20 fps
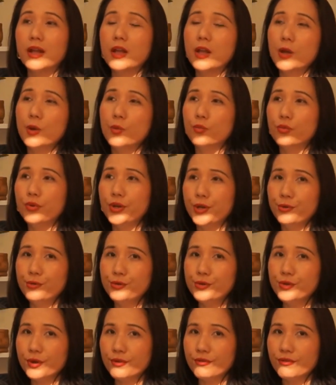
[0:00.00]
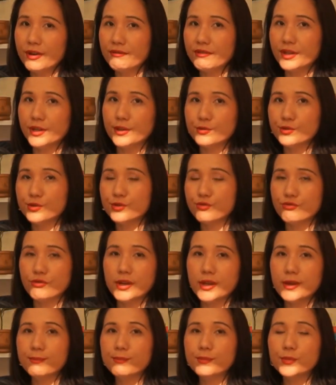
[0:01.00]
Will your revenue
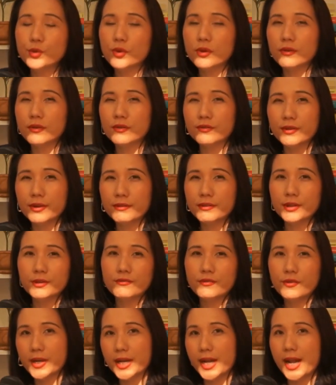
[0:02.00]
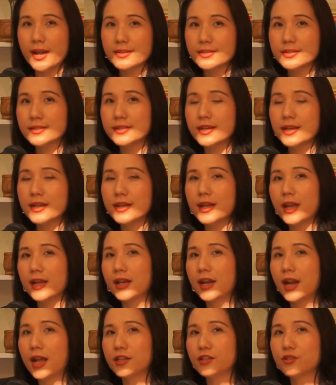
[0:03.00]
stream, your revenue forecasting,
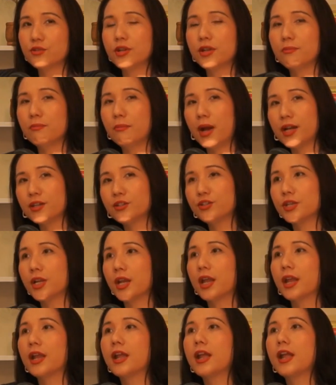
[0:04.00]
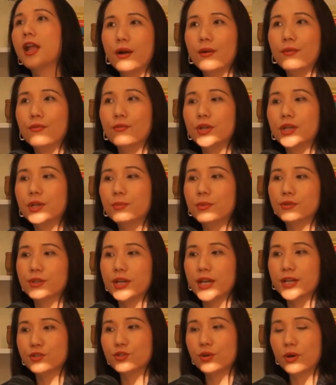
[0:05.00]
actually matching with the
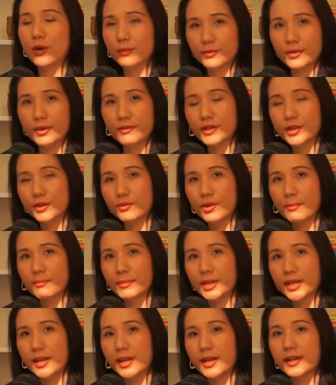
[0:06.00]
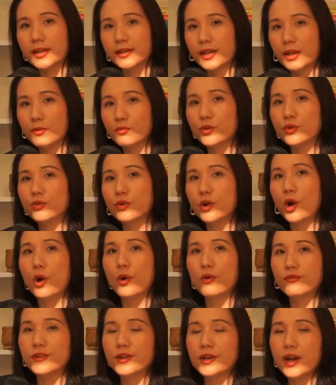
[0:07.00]
potential of revenue coming in that will
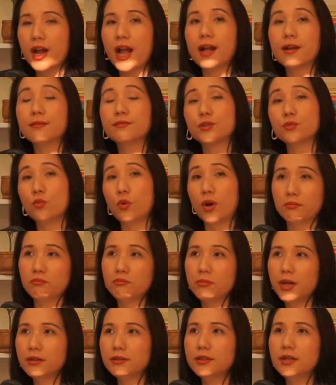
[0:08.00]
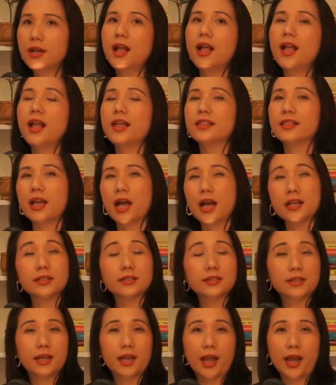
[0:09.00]
cover after 1 month?
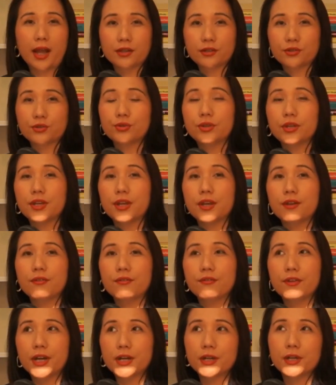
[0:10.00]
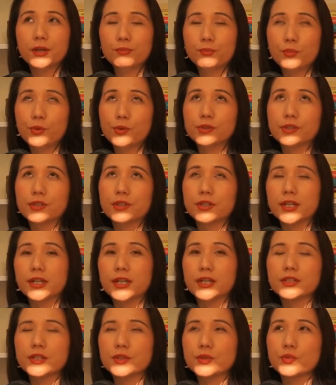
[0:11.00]
That's actually very important. And
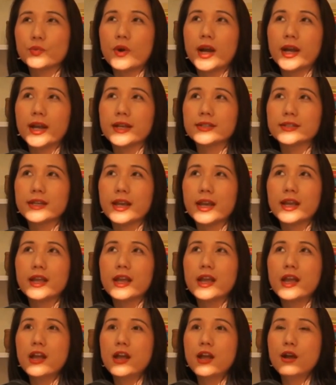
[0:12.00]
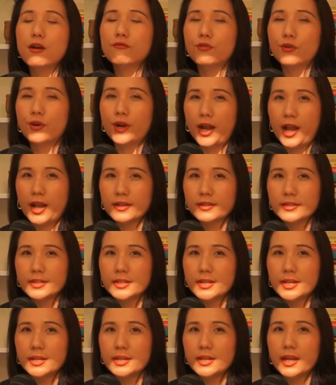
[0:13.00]
that's just why I say
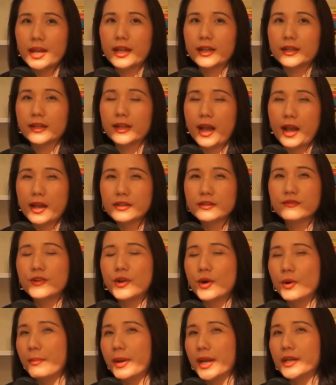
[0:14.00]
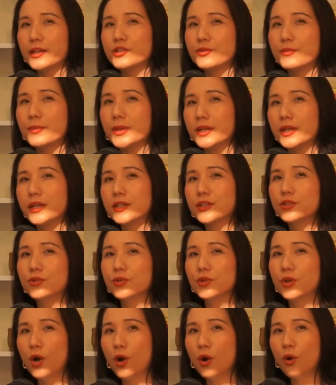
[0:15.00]
forecasting and cash flow management need to
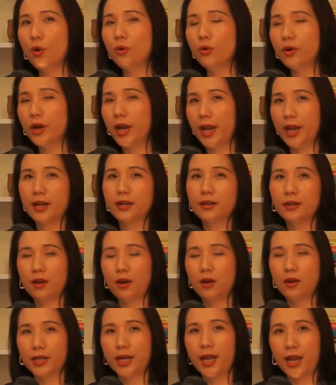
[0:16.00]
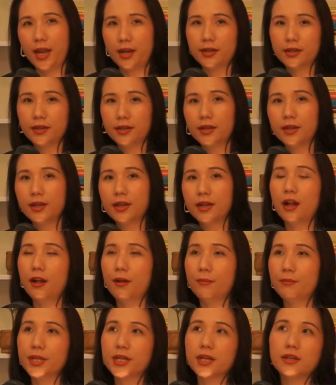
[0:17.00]
go hand on hand,
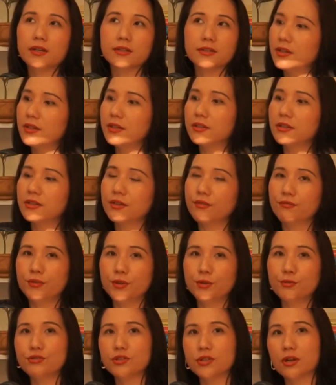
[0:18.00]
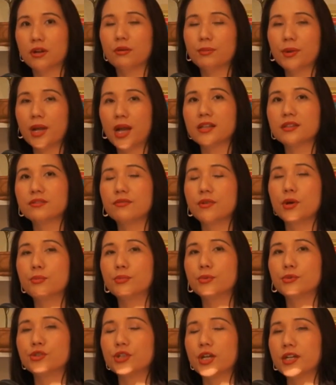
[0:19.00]
because the future of cash flow
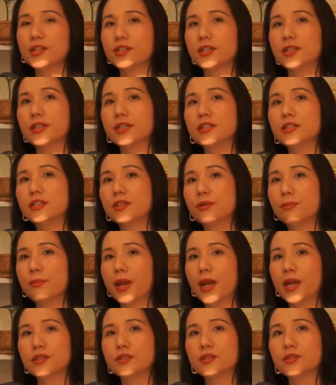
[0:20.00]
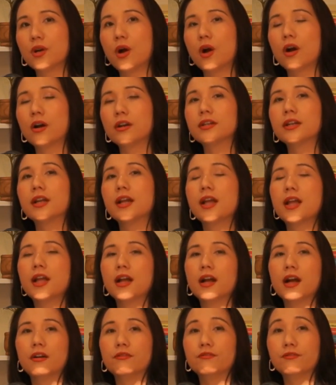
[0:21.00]
projection is depends on
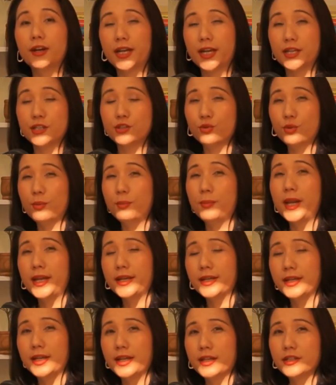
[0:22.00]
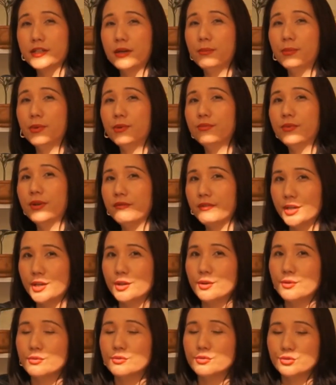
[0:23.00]
financial planning in terms of
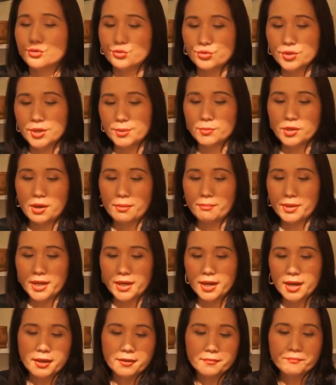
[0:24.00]
revenue stream coming in.